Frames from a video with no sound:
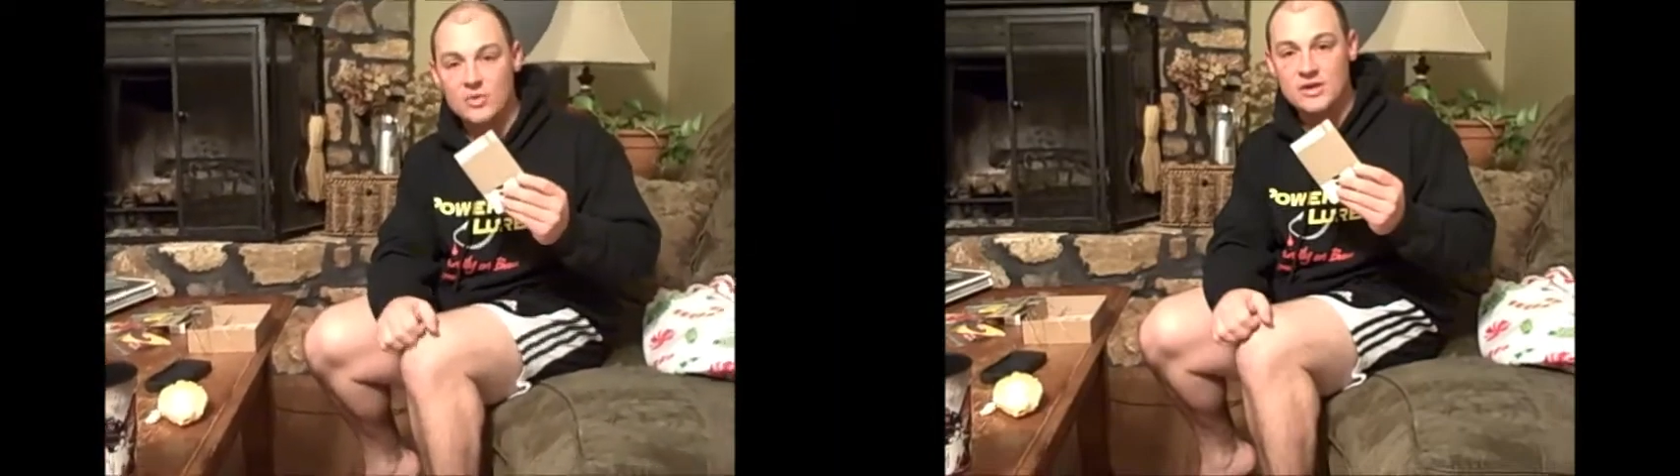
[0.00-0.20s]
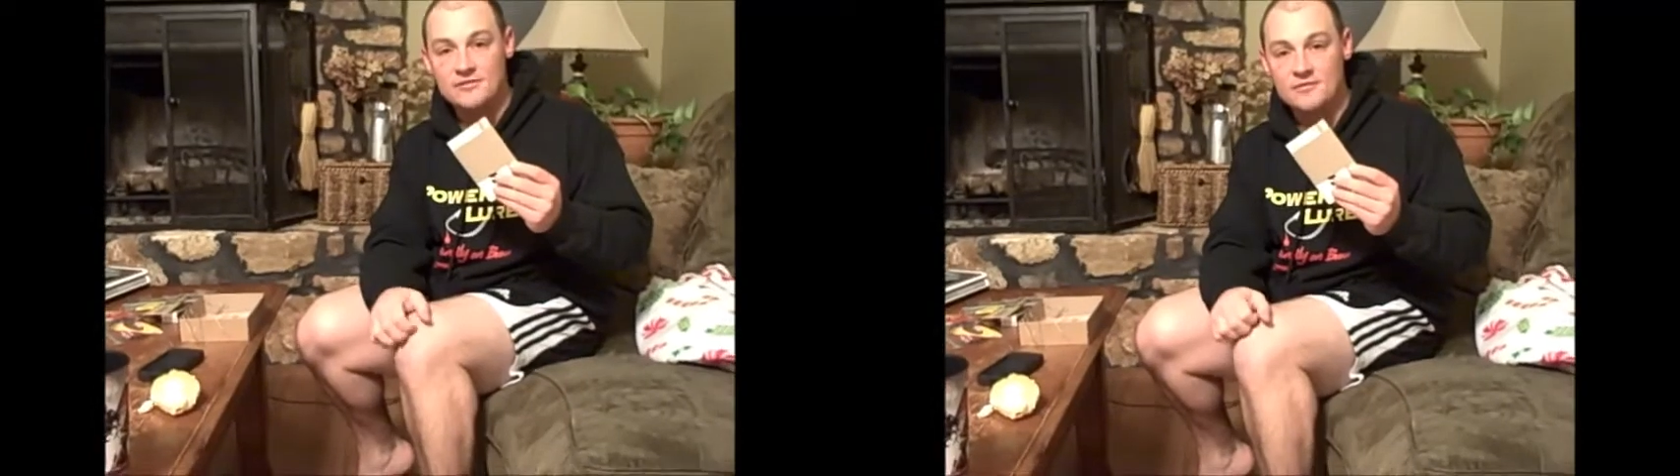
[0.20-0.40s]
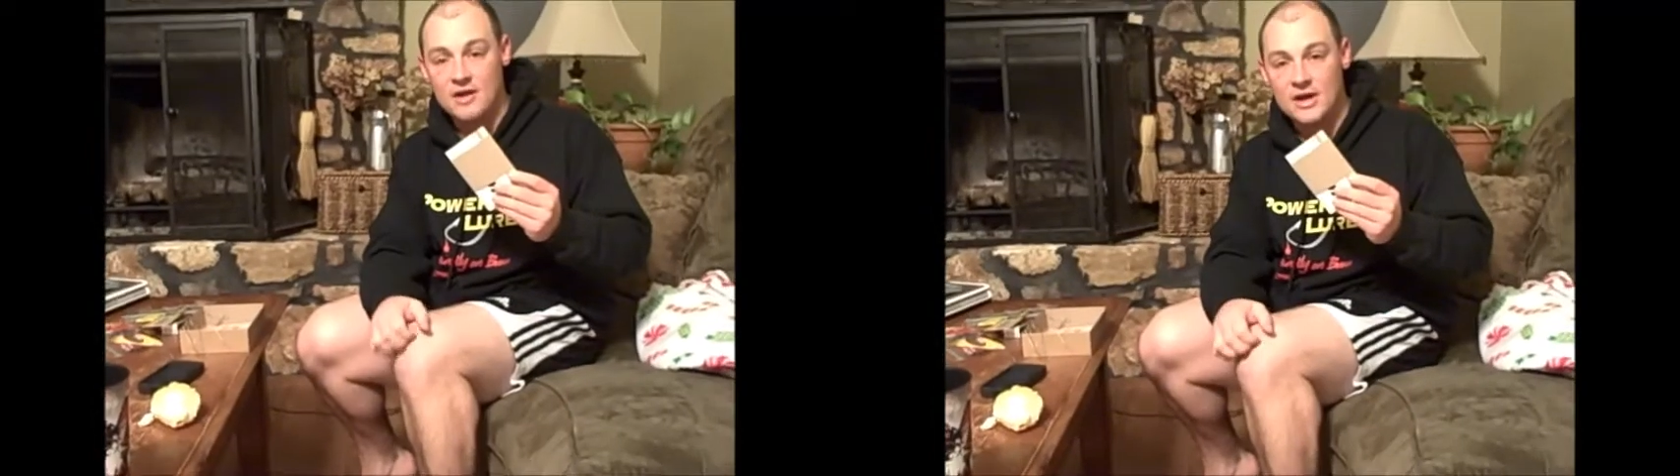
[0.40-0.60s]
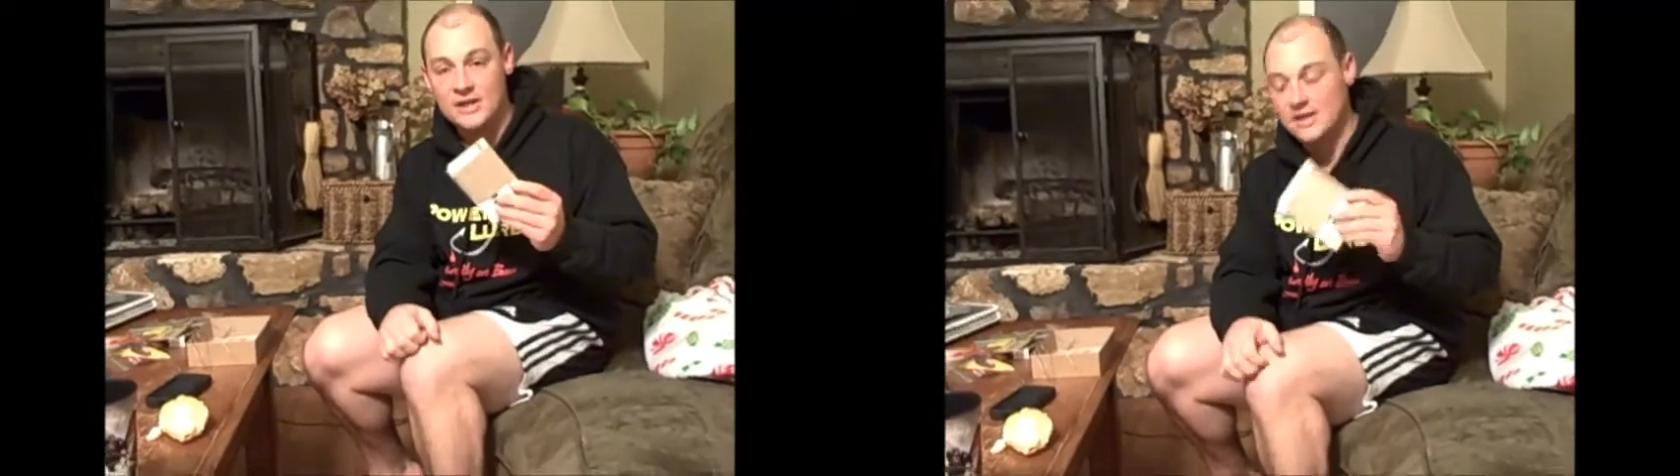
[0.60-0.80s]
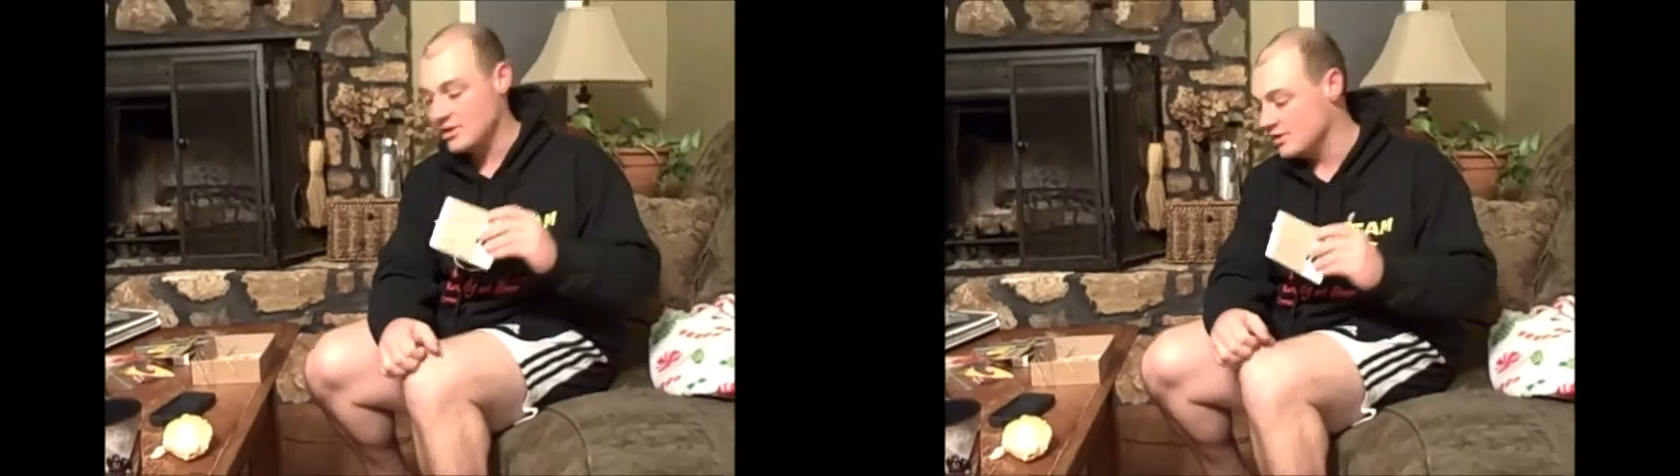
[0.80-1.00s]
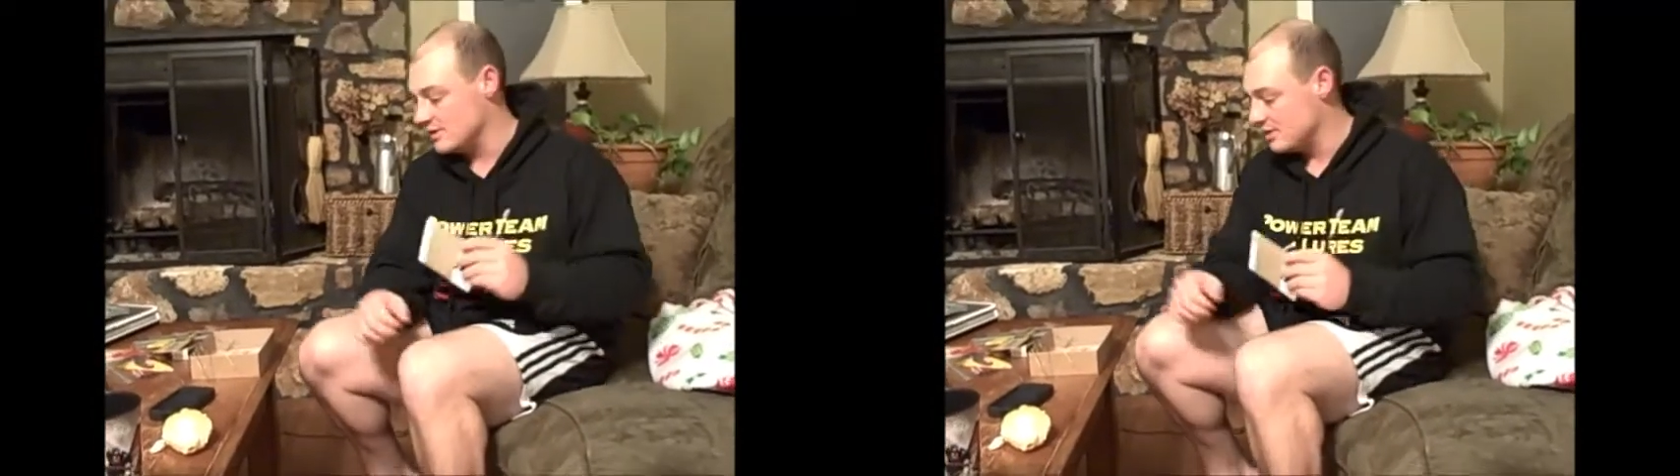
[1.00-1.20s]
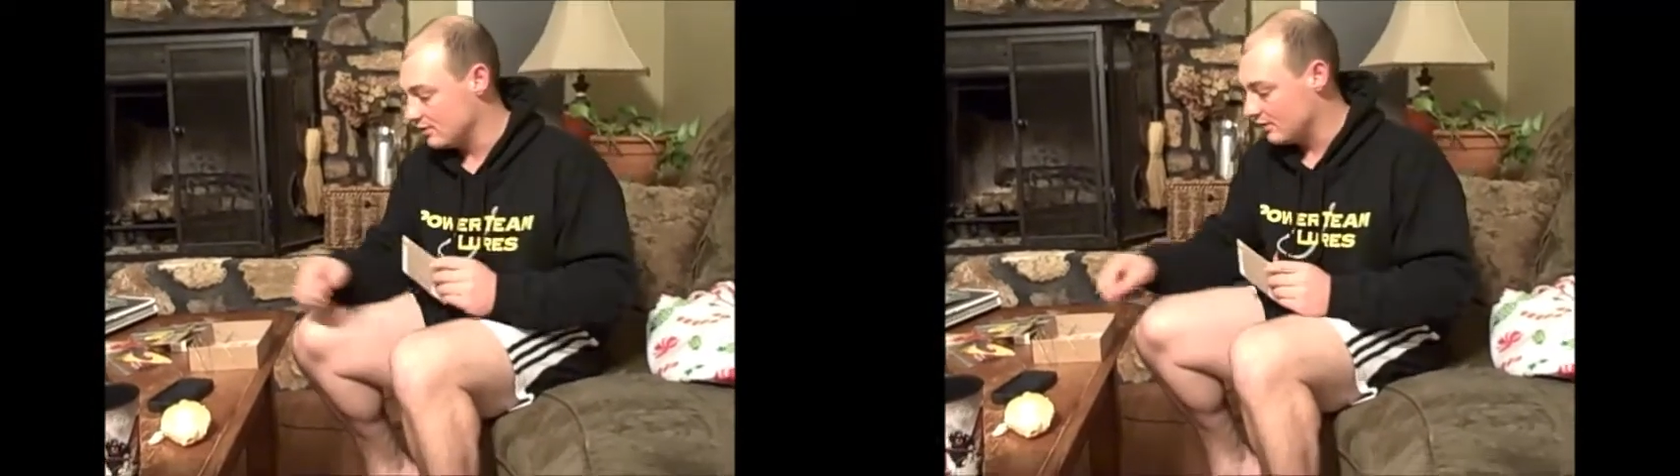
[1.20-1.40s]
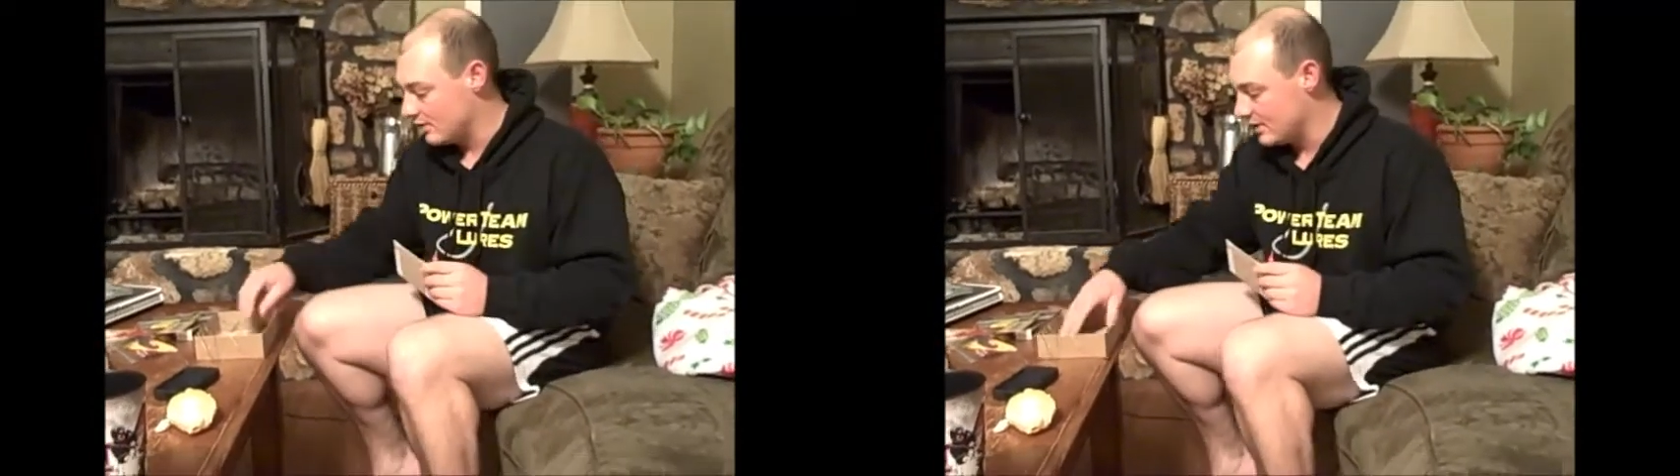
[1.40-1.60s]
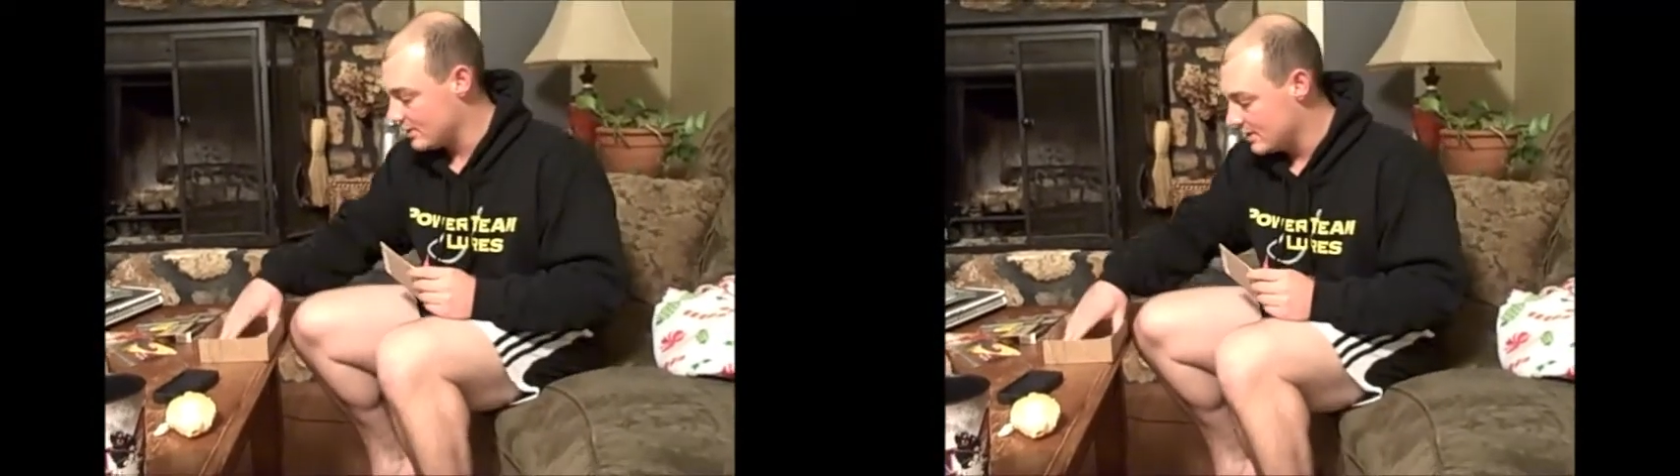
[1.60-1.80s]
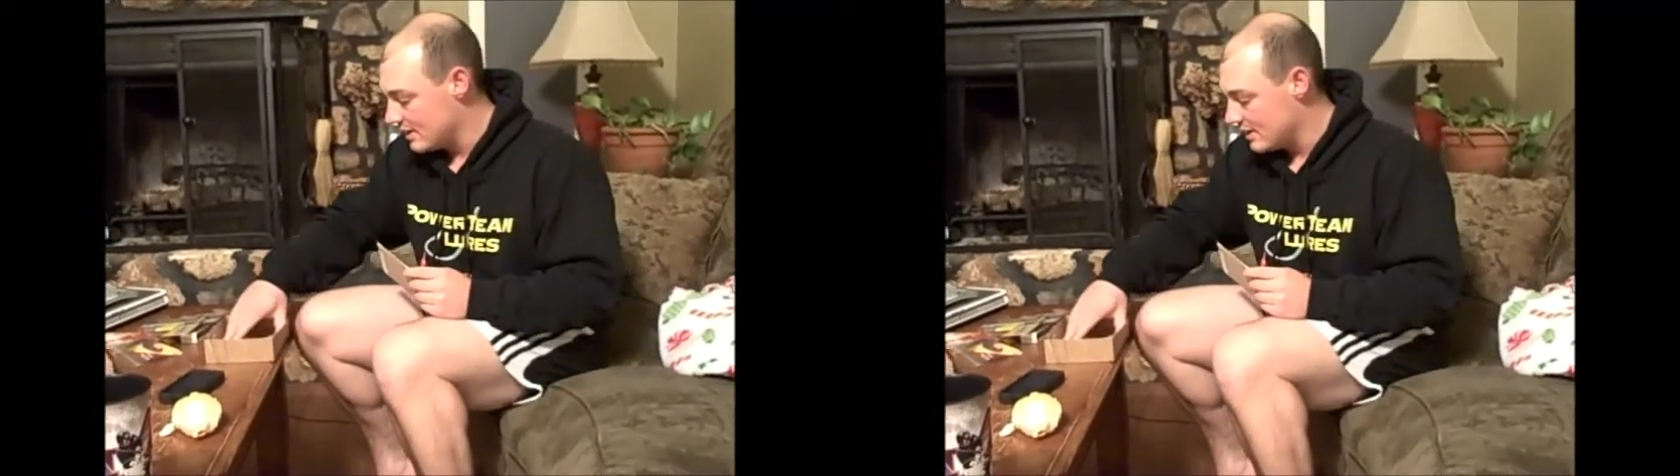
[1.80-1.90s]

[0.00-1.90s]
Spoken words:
we can find and get a good deal on.